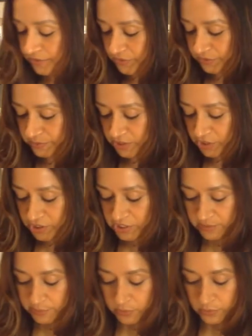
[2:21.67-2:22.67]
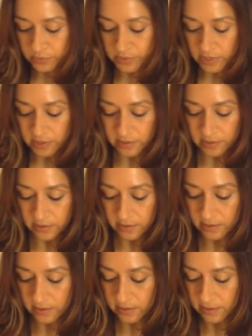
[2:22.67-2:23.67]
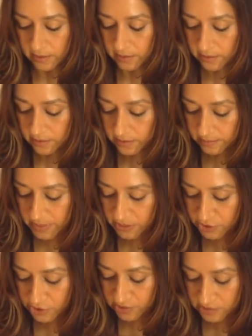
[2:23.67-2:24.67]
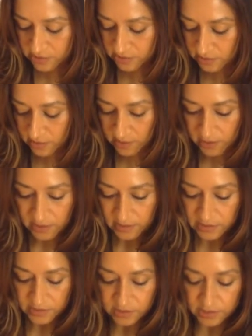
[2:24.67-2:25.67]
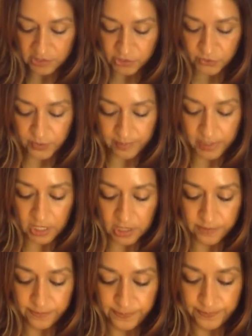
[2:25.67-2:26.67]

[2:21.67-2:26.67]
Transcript: So I'm gonna just spoon the peaches into each ramekin.